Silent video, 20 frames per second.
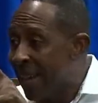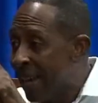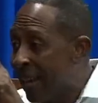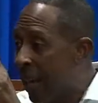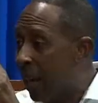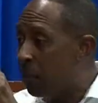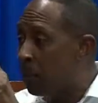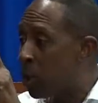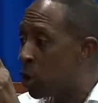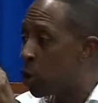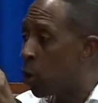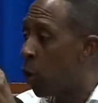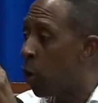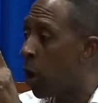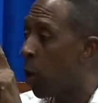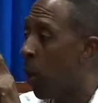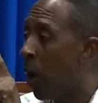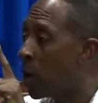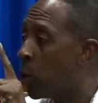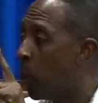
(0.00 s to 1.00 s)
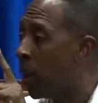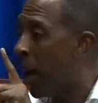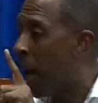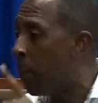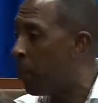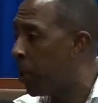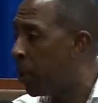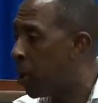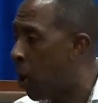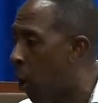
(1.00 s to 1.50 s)
Let me show you what will
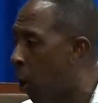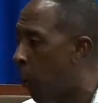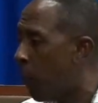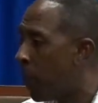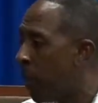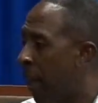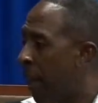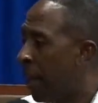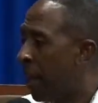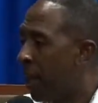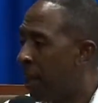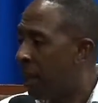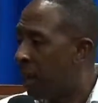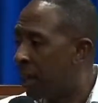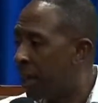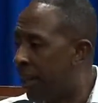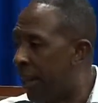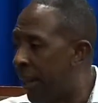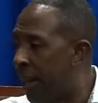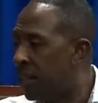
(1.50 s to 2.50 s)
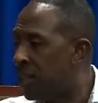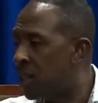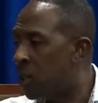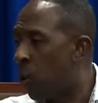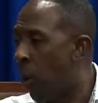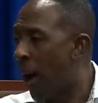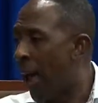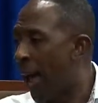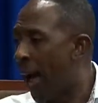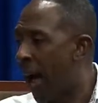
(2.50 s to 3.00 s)
happen now. Your kids
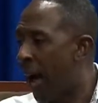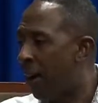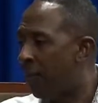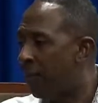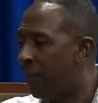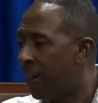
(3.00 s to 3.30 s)
going to have